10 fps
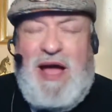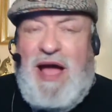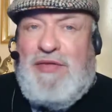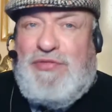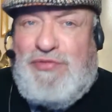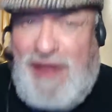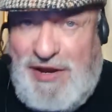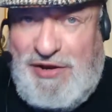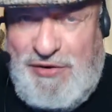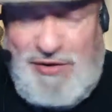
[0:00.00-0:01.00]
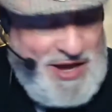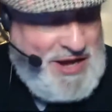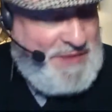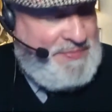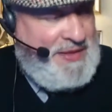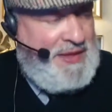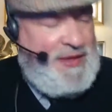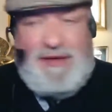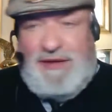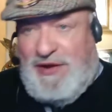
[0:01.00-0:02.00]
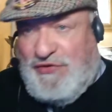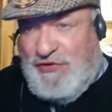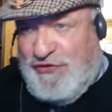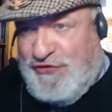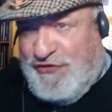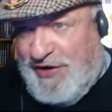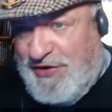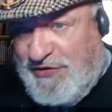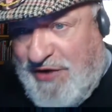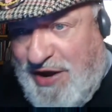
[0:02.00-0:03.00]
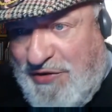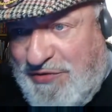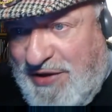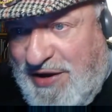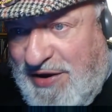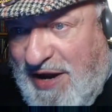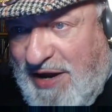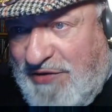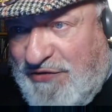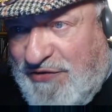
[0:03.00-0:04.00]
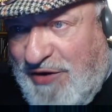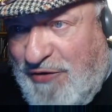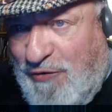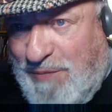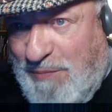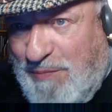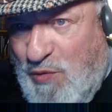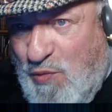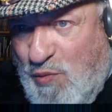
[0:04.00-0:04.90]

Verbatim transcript: I thank you, la. Get it shared out there and tell people